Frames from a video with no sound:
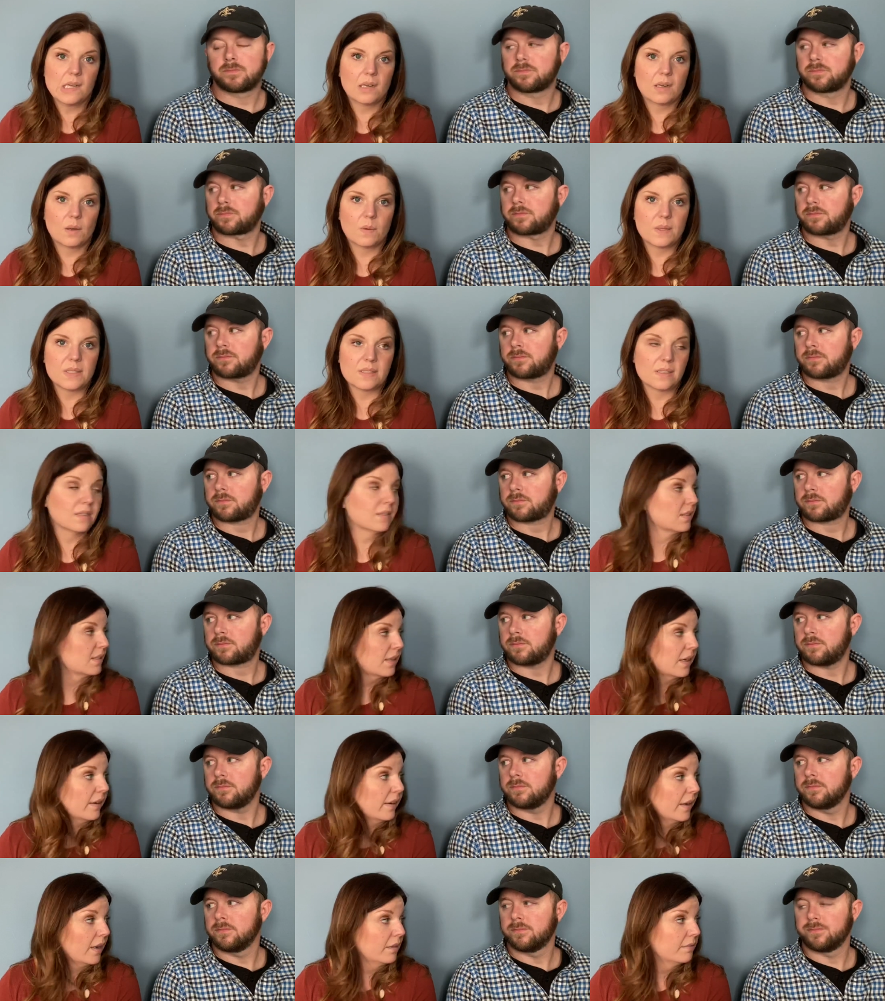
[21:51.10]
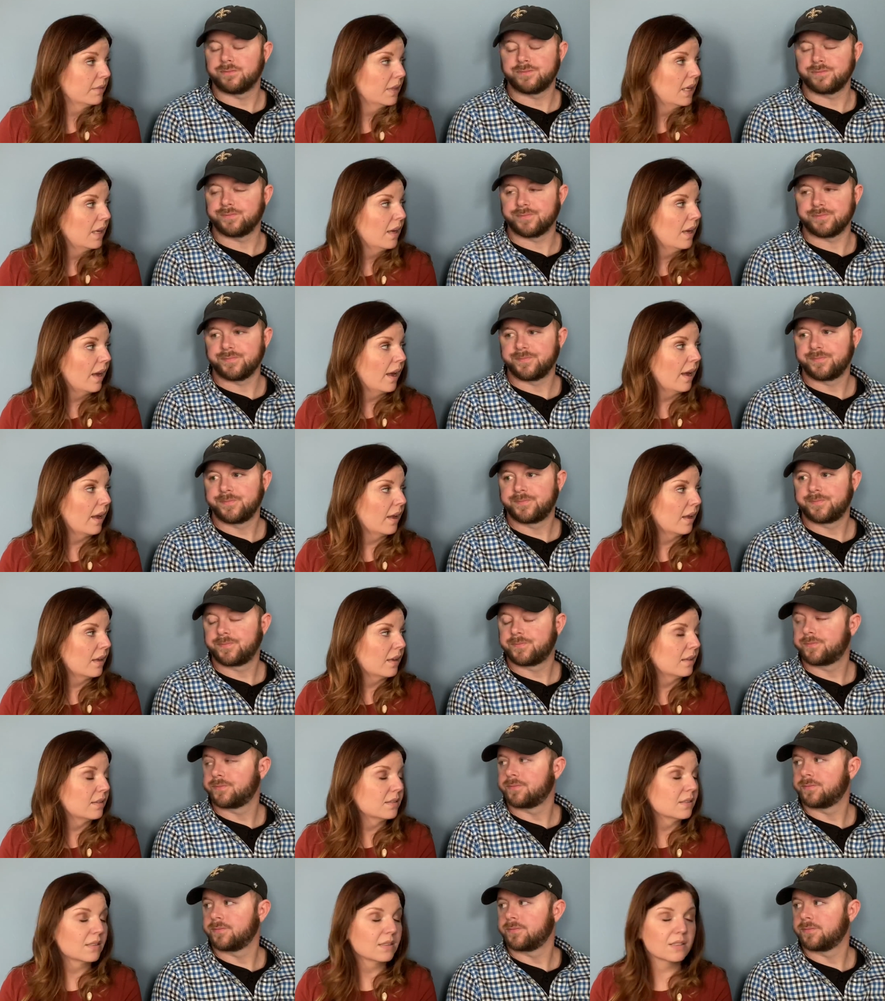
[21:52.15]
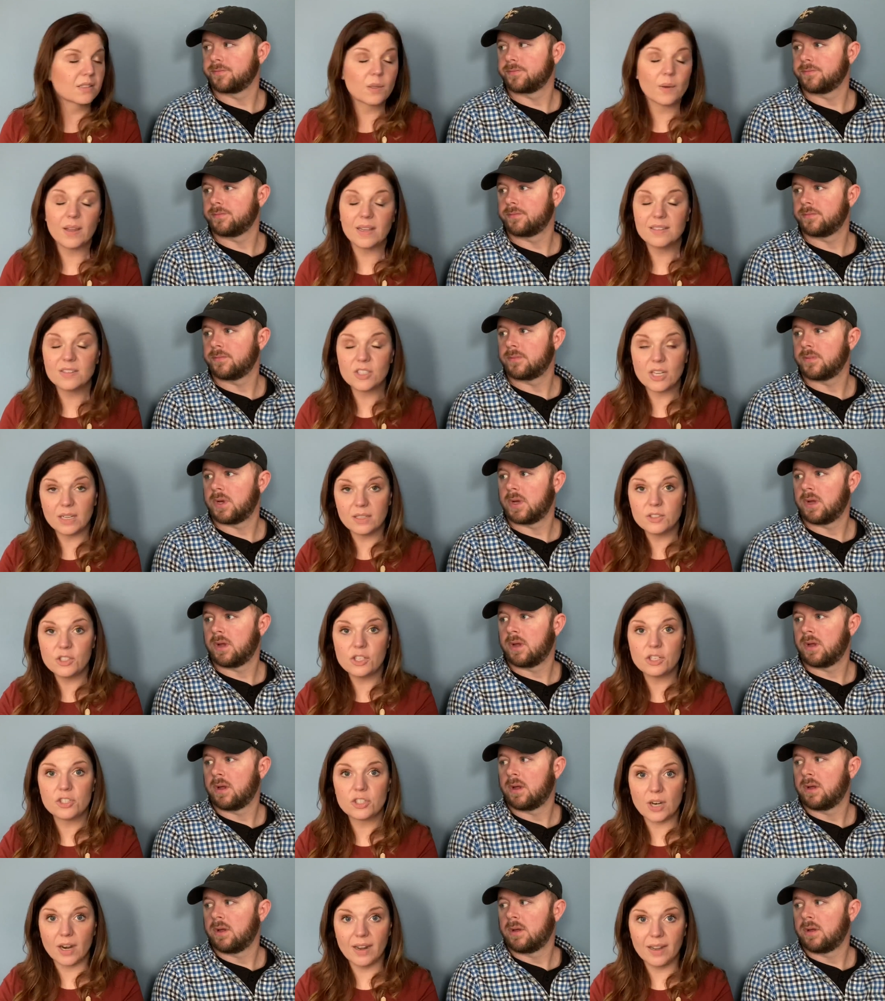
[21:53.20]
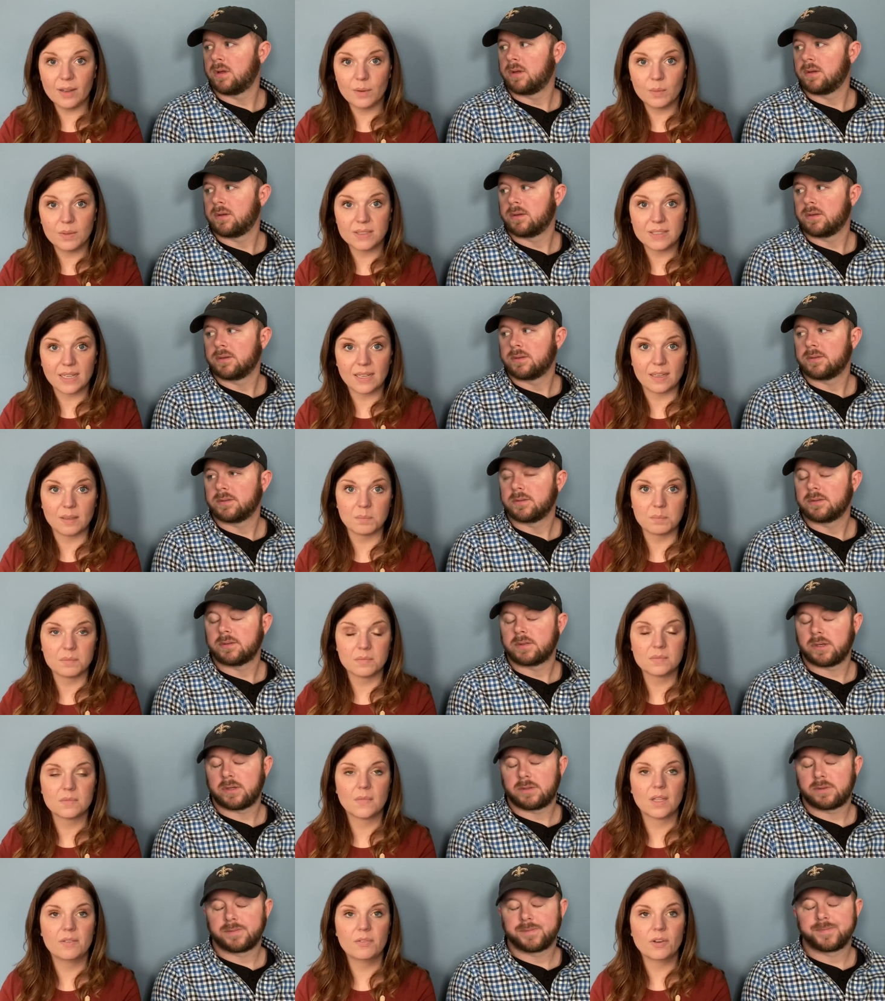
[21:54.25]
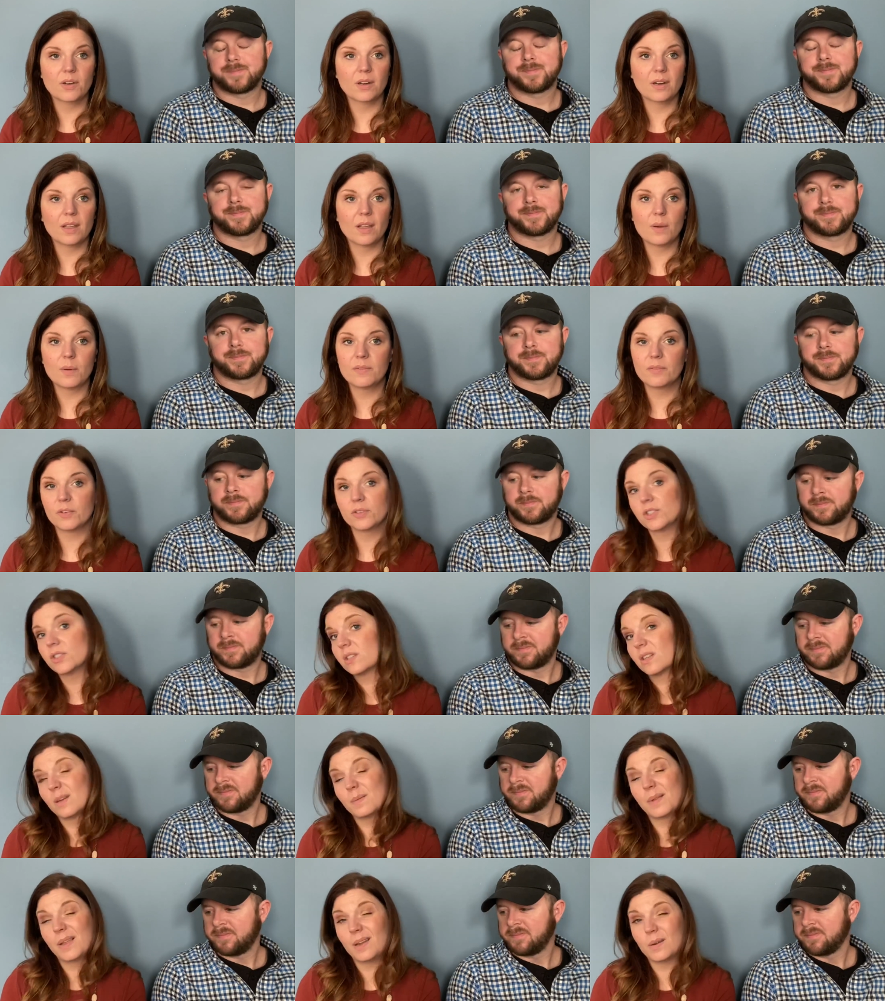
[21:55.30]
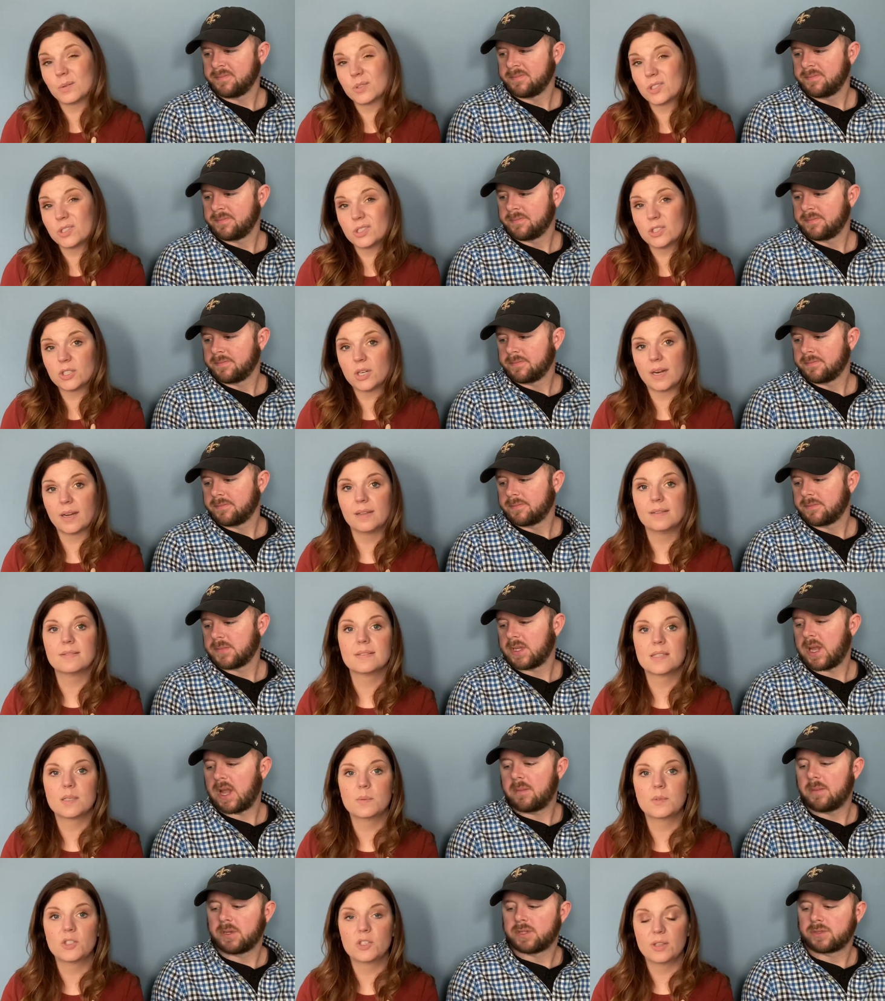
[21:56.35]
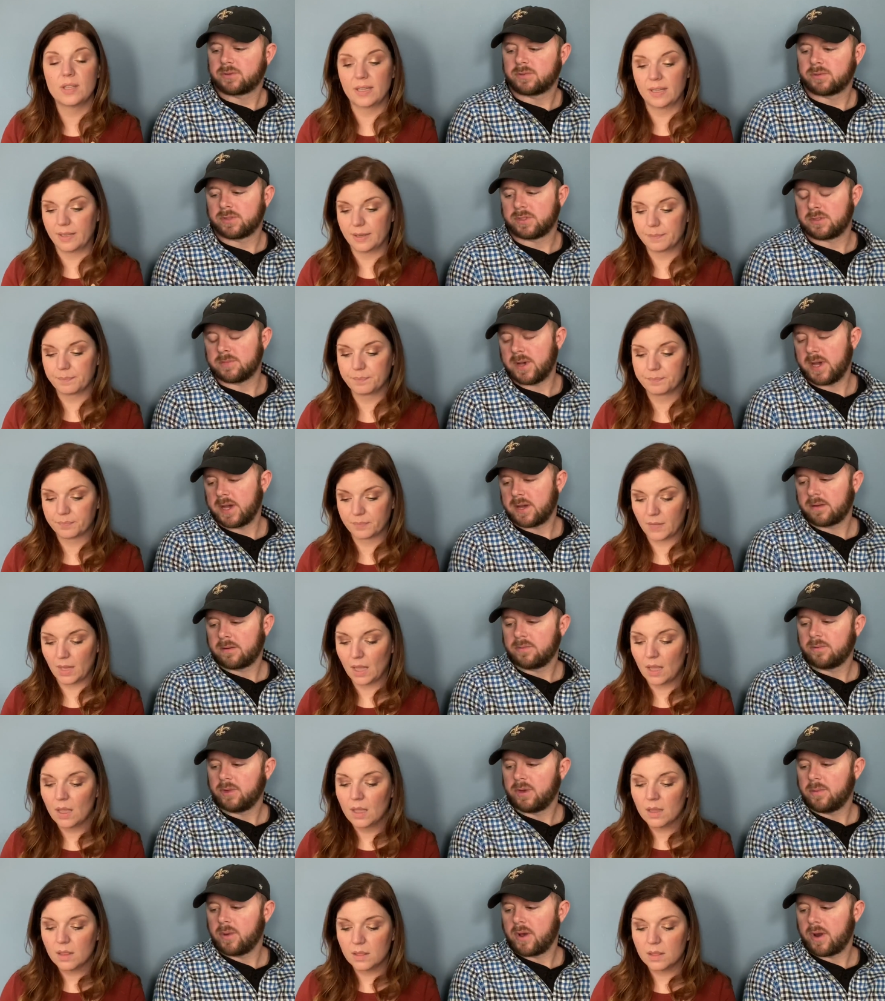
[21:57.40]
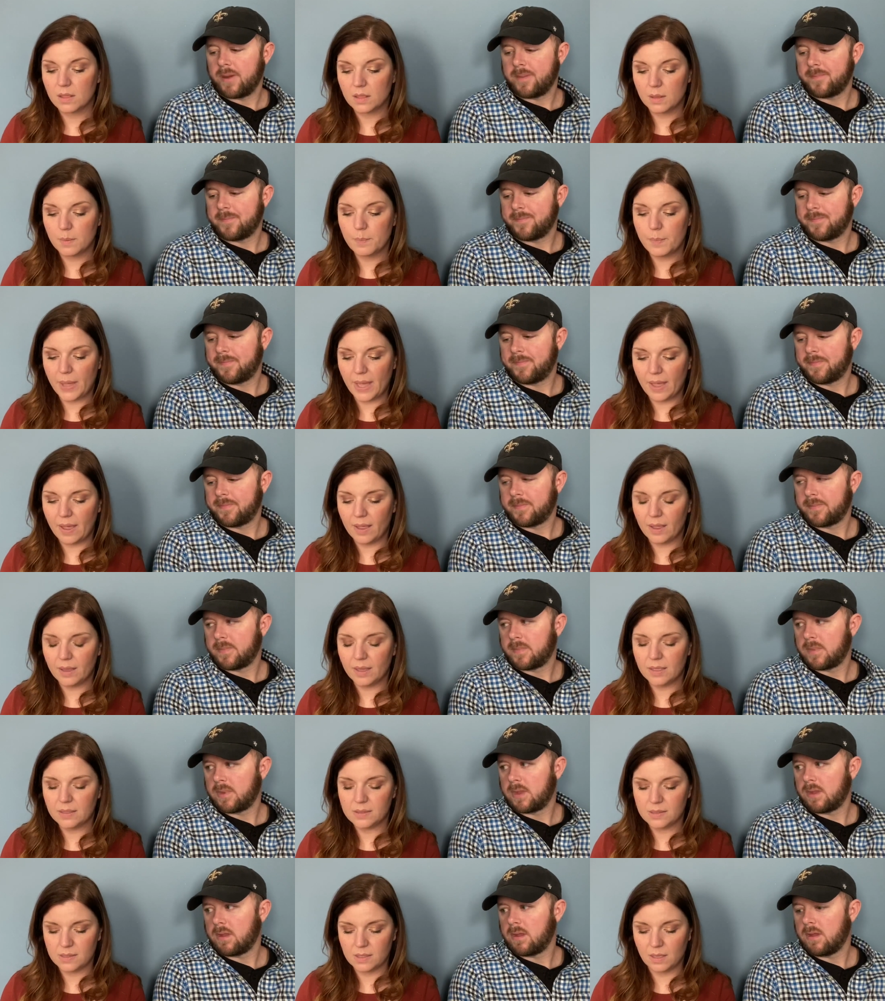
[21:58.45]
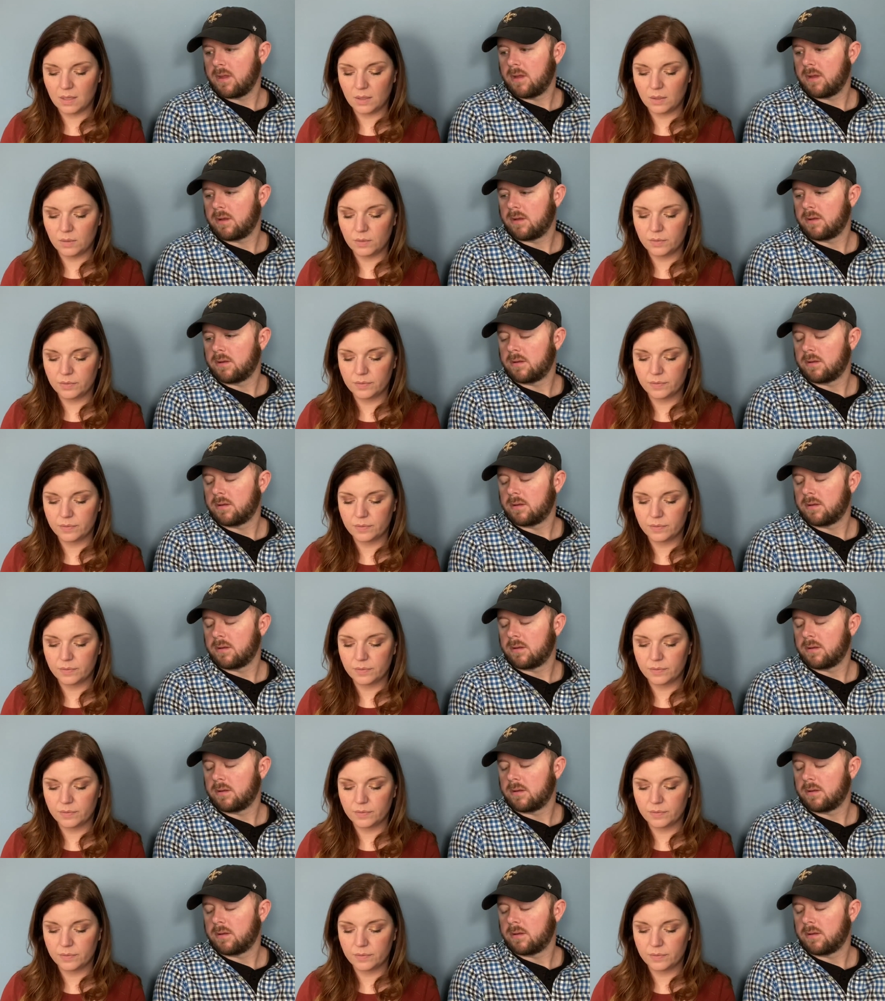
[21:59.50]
Speaker 1: always necessary. Mm-hmm. And so I challenge you to try it one time. If you're gonna go in for just a couple hours, just try it.
Speaker 2: How much was the bag when you bought it? The
Speaker 1: bag itself